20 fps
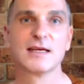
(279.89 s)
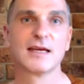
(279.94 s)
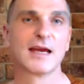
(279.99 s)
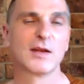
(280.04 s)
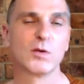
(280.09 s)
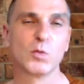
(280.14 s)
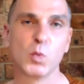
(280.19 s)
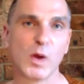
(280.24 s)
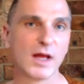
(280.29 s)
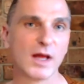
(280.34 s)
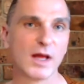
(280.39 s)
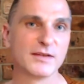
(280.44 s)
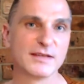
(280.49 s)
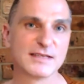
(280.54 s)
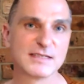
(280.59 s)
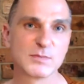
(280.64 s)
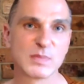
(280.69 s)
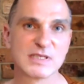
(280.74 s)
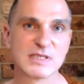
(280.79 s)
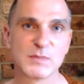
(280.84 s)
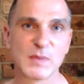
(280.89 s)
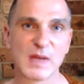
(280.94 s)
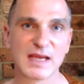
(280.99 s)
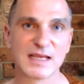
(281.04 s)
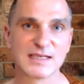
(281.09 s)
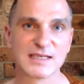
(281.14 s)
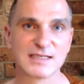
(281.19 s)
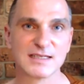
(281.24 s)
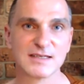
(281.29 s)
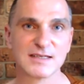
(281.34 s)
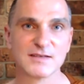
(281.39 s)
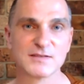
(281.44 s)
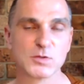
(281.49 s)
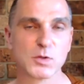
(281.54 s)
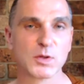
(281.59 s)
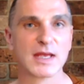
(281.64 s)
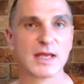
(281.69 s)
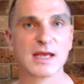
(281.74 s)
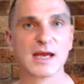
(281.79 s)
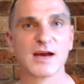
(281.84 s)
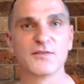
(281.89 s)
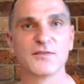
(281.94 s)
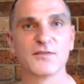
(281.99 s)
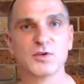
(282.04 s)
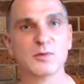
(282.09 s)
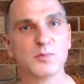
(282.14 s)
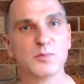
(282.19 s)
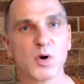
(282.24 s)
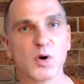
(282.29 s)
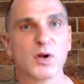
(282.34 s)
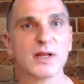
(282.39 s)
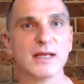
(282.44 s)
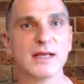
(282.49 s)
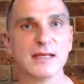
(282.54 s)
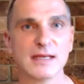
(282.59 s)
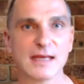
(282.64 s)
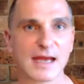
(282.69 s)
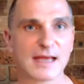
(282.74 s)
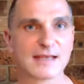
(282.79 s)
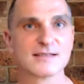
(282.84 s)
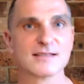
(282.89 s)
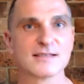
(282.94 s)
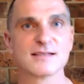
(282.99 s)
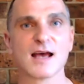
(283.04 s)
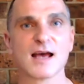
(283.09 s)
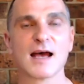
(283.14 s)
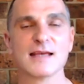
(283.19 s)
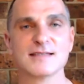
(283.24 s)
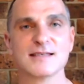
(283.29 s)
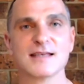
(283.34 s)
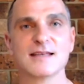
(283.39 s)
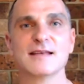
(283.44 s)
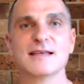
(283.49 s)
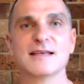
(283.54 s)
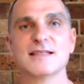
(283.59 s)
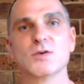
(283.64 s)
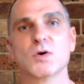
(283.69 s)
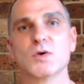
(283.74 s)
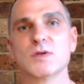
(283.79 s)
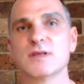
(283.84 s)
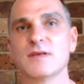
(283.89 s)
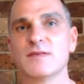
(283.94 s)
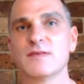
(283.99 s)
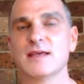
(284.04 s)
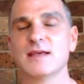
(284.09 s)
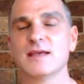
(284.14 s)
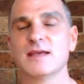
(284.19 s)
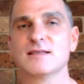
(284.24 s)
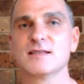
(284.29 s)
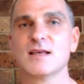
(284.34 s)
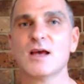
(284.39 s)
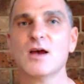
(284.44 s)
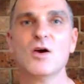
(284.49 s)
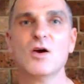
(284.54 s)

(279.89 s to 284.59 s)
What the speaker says: and wellness perspectives, looking after your body, exercising, these sorts of things,